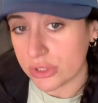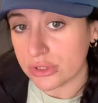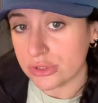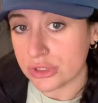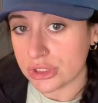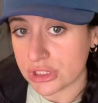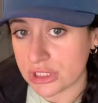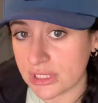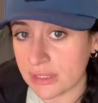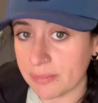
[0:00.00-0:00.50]

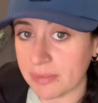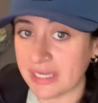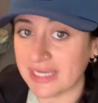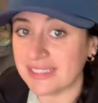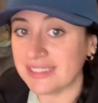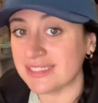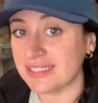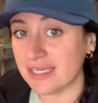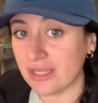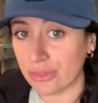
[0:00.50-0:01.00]
sheep can
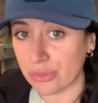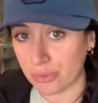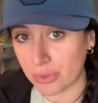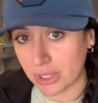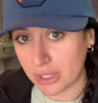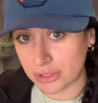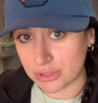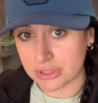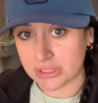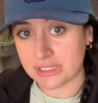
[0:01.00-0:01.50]
see
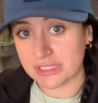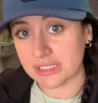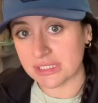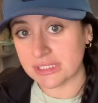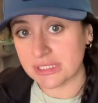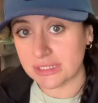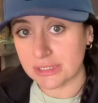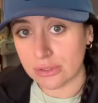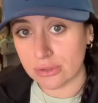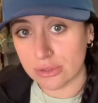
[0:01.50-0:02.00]
360
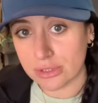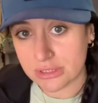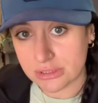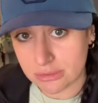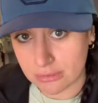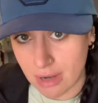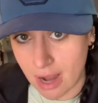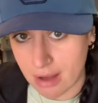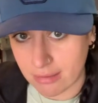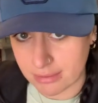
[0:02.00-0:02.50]
degrees
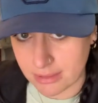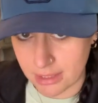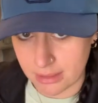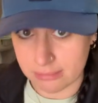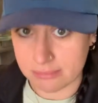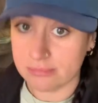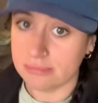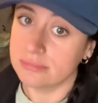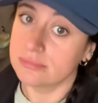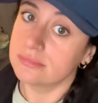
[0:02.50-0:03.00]
around them.
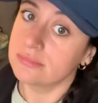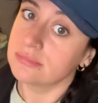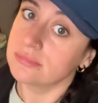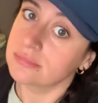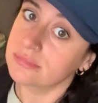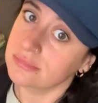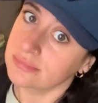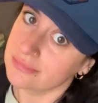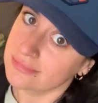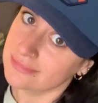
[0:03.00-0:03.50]

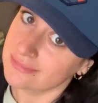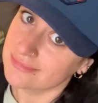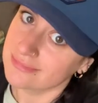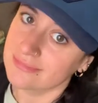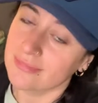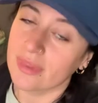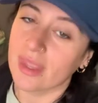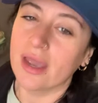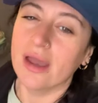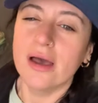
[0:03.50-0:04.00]

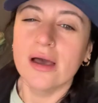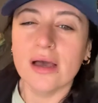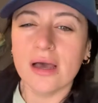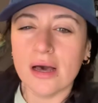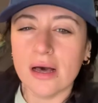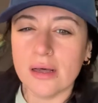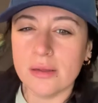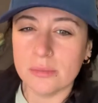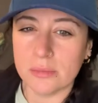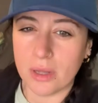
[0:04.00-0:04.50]

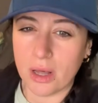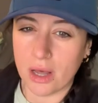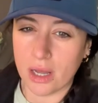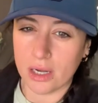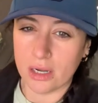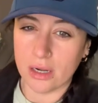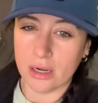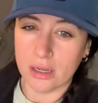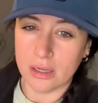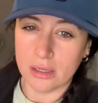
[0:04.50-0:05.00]
Come on,
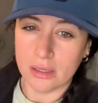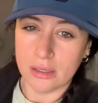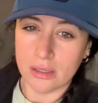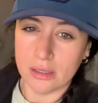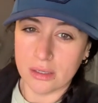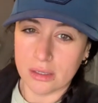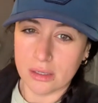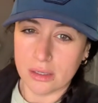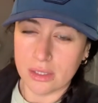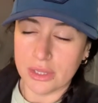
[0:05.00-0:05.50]

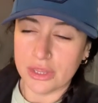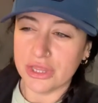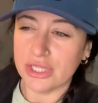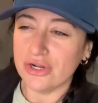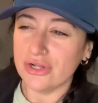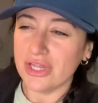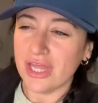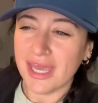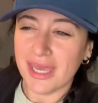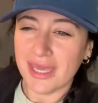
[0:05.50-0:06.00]
they're
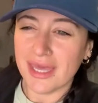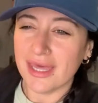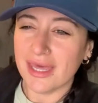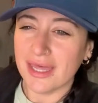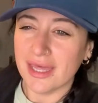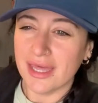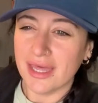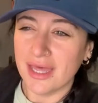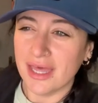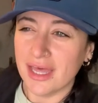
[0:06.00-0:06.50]
like
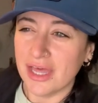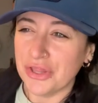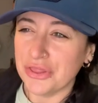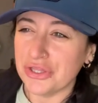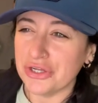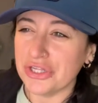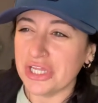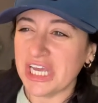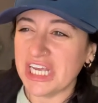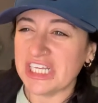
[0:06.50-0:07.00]

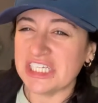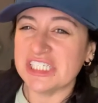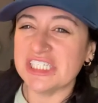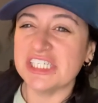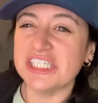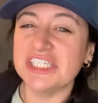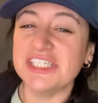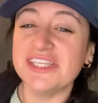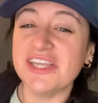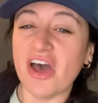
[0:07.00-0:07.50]

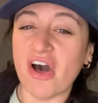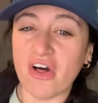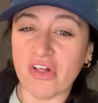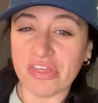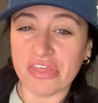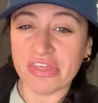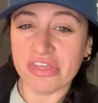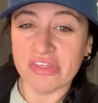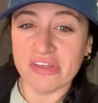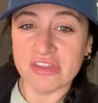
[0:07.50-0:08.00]

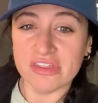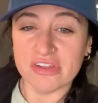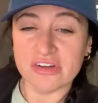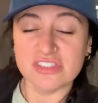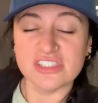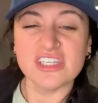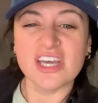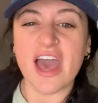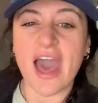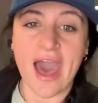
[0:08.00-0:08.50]
stealth, they're
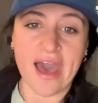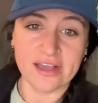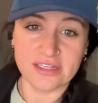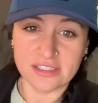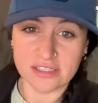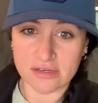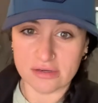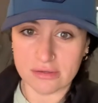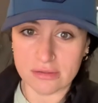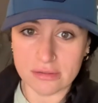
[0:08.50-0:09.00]

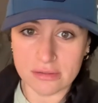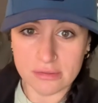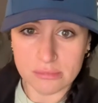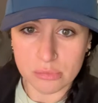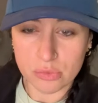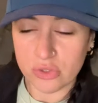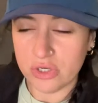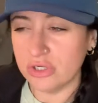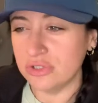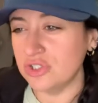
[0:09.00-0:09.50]
tactical.
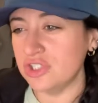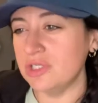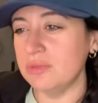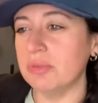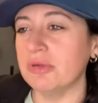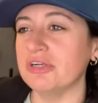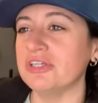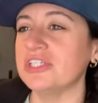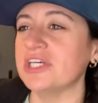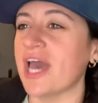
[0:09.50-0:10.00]
Merino sheep are
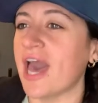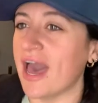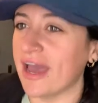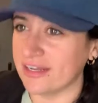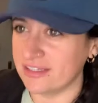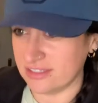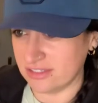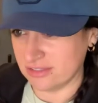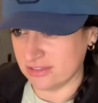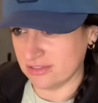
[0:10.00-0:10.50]

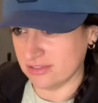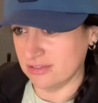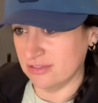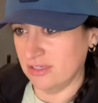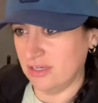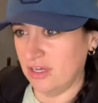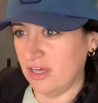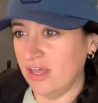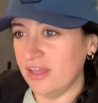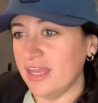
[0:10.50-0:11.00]
tactical.
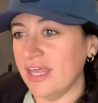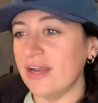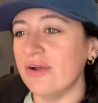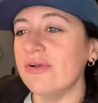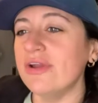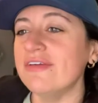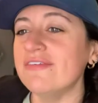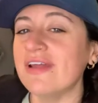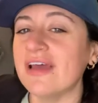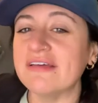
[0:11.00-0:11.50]
They don't
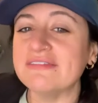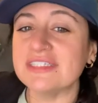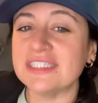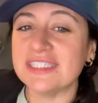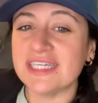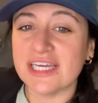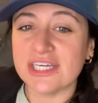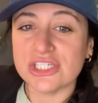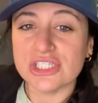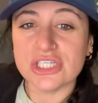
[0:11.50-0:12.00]
even have to
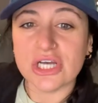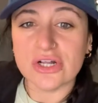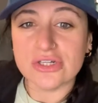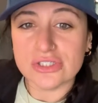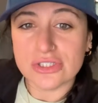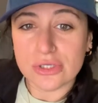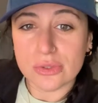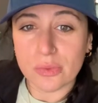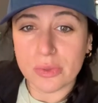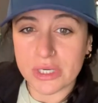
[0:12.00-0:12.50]
take
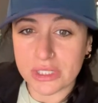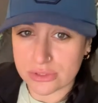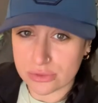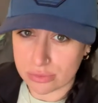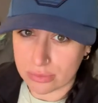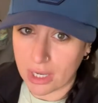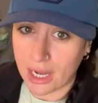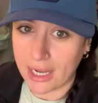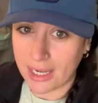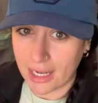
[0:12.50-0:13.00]
shelter when it's
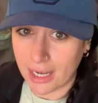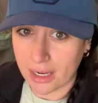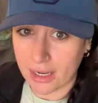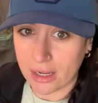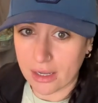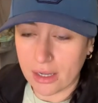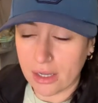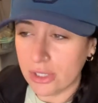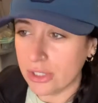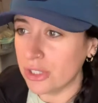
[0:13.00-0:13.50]
raining.
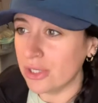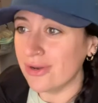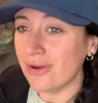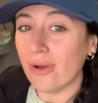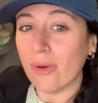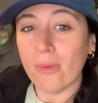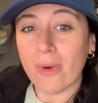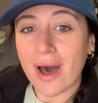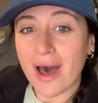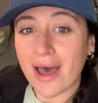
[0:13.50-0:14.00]
You know
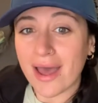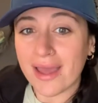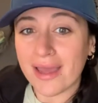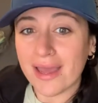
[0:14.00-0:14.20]
why?